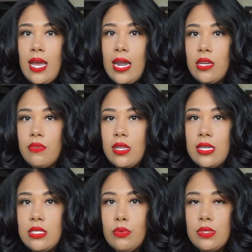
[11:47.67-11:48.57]
I didn't
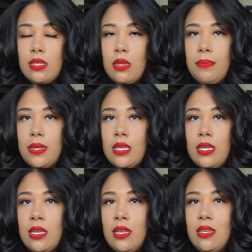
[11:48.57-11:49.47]
realize it was gonna
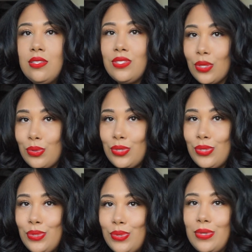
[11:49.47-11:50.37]
be so
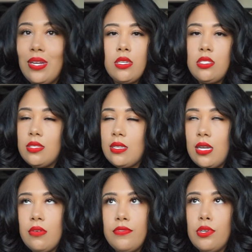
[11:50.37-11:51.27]
soon. It just
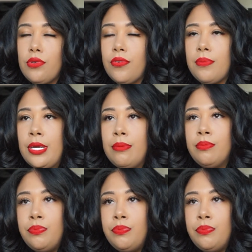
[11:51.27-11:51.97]
kind of flowed for me.